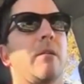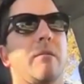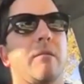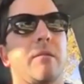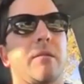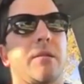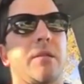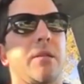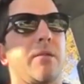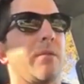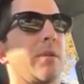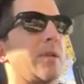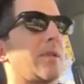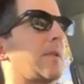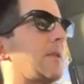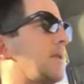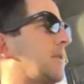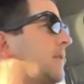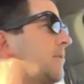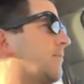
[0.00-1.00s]
or
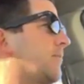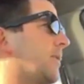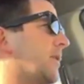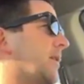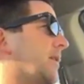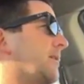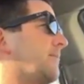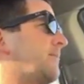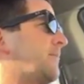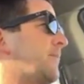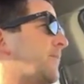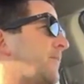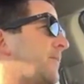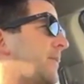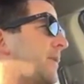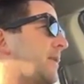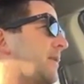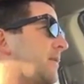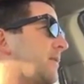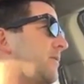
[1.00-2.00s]
secrets, but
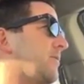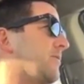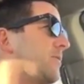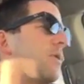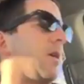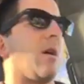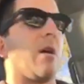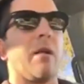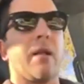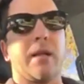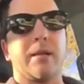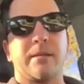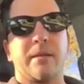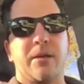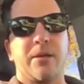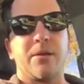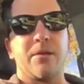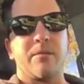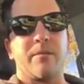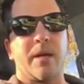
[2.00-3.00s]
you call, I'll
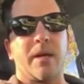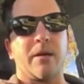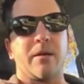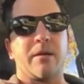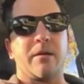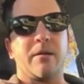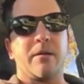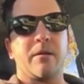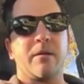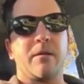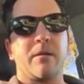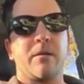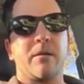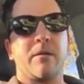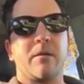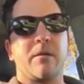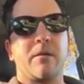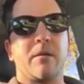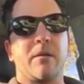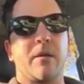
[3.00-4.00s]
tell you about it.
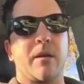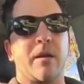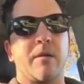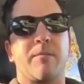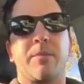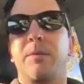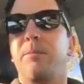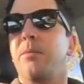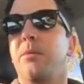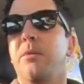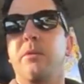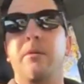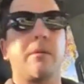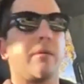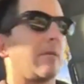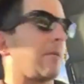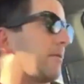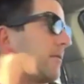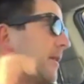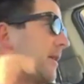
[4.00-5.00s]
All right, people
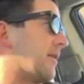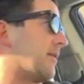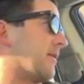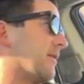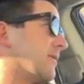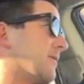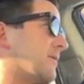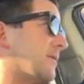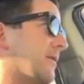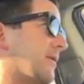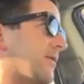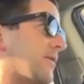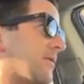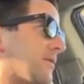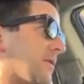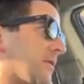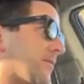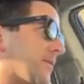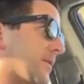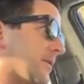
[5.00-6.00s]
around here are starting to
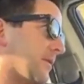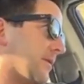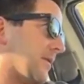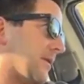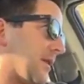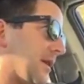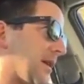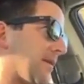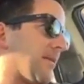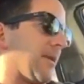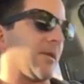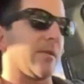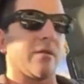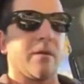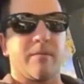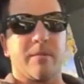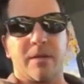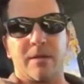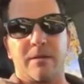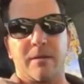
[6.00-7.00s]
show up and they're looking at me,
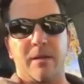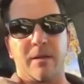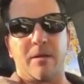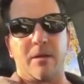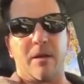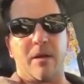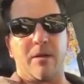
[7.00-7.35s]
so I'm going to take